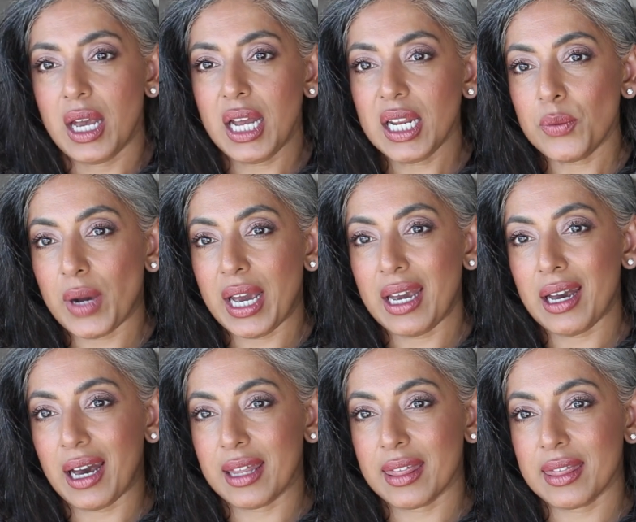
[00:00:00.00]
anyway,
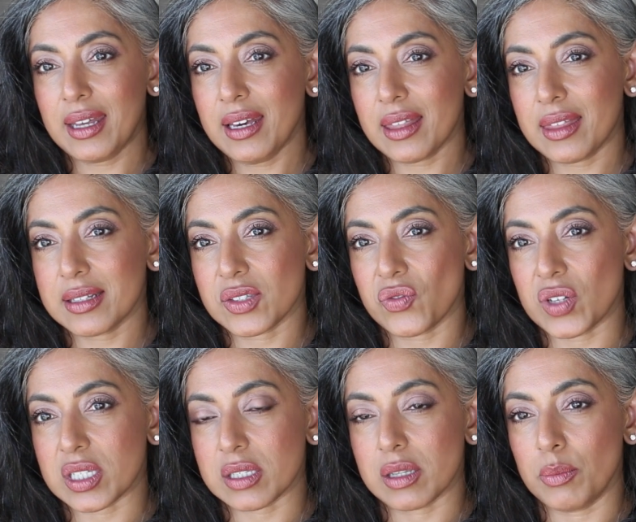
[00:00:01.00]
I think this
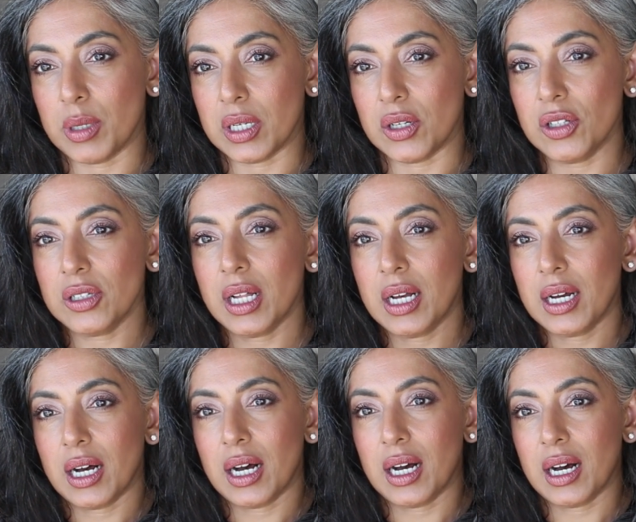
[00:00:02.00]
fits the bill.
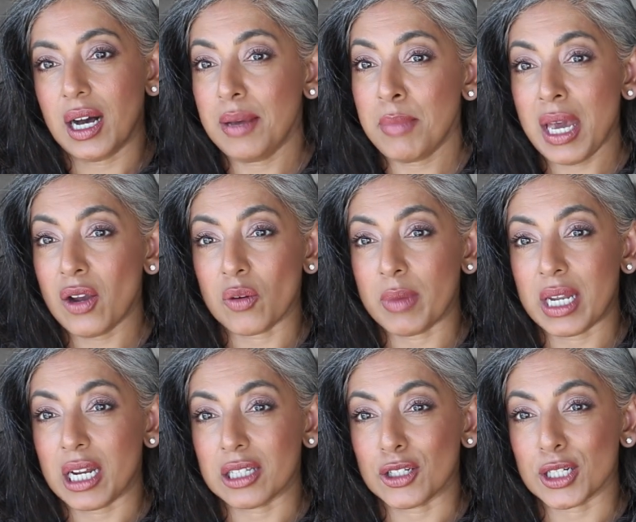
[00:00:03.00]
I may or may
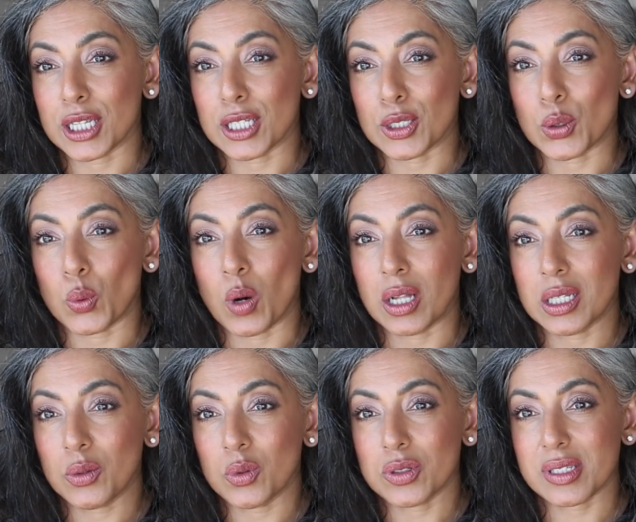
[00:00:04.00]
not look at the Lou
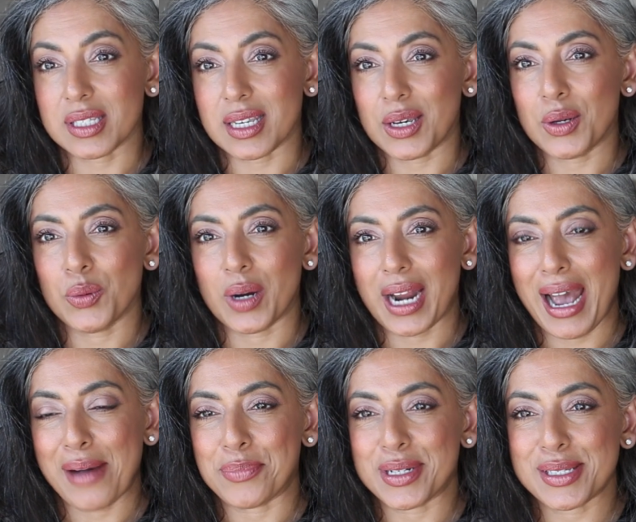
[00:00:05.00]
wallet. We'll see what
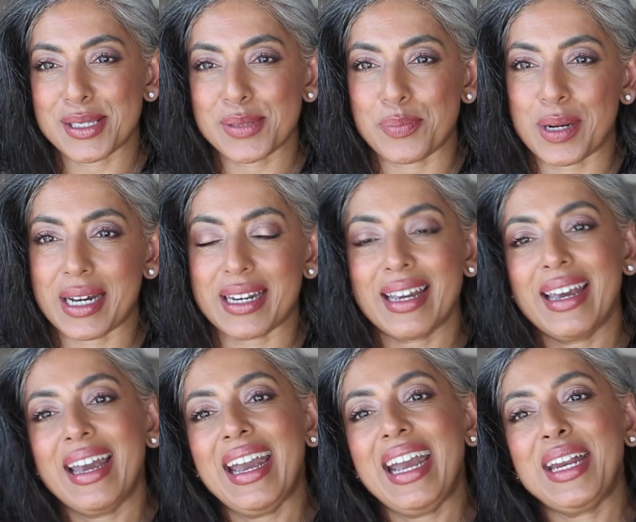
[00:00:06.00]
happens. But
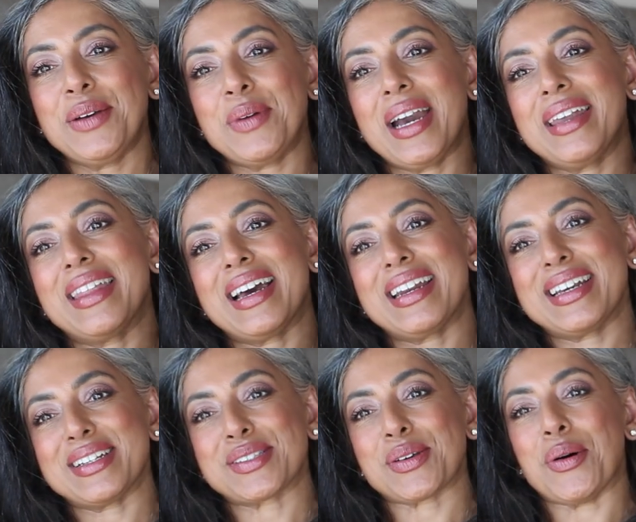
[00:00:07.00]
anyway, that
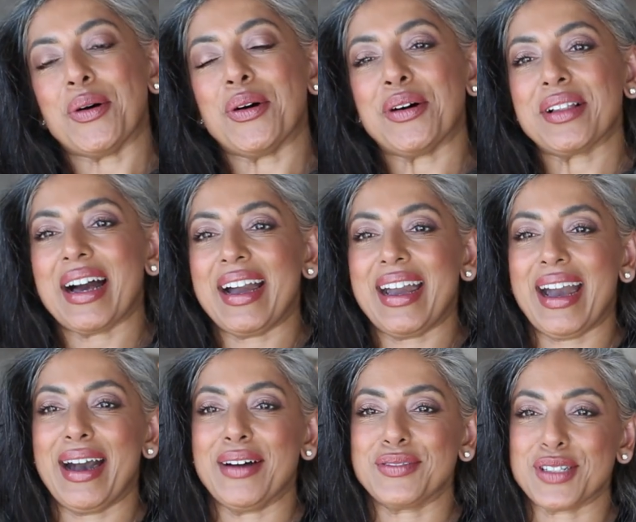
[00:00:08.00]
is all I
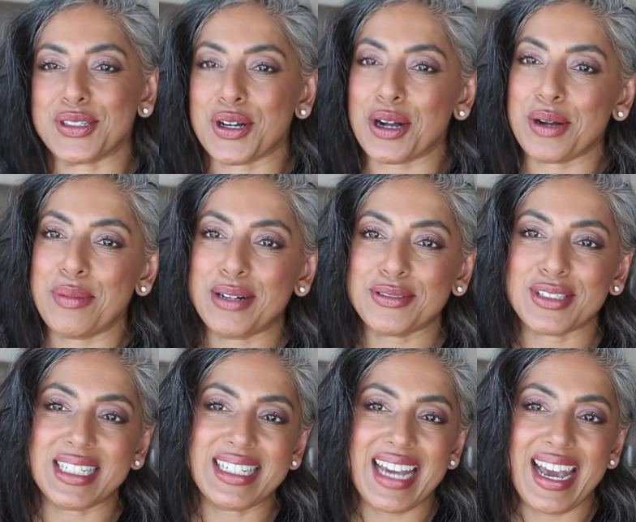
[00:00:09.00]
have to talk about
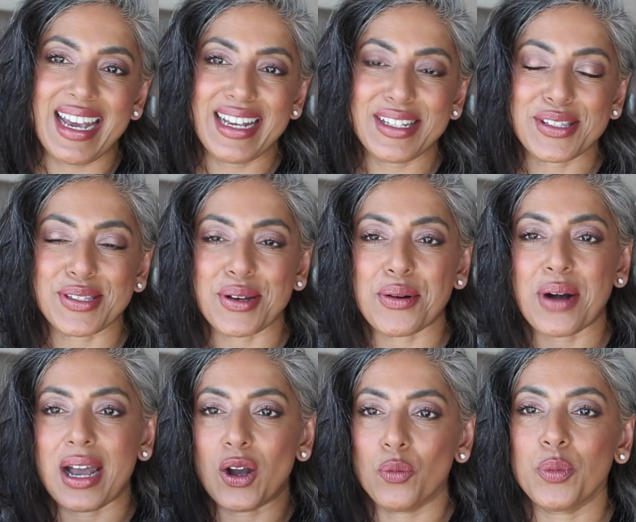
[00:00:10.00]
today. So I
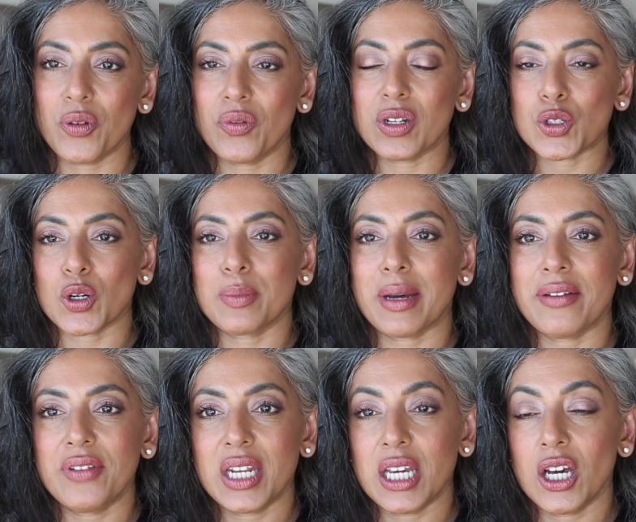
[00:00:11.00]
hope you've enjoyed my
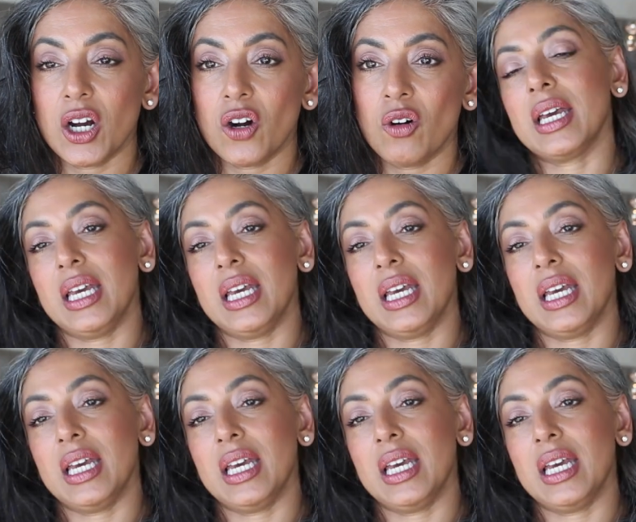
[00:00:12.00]
video.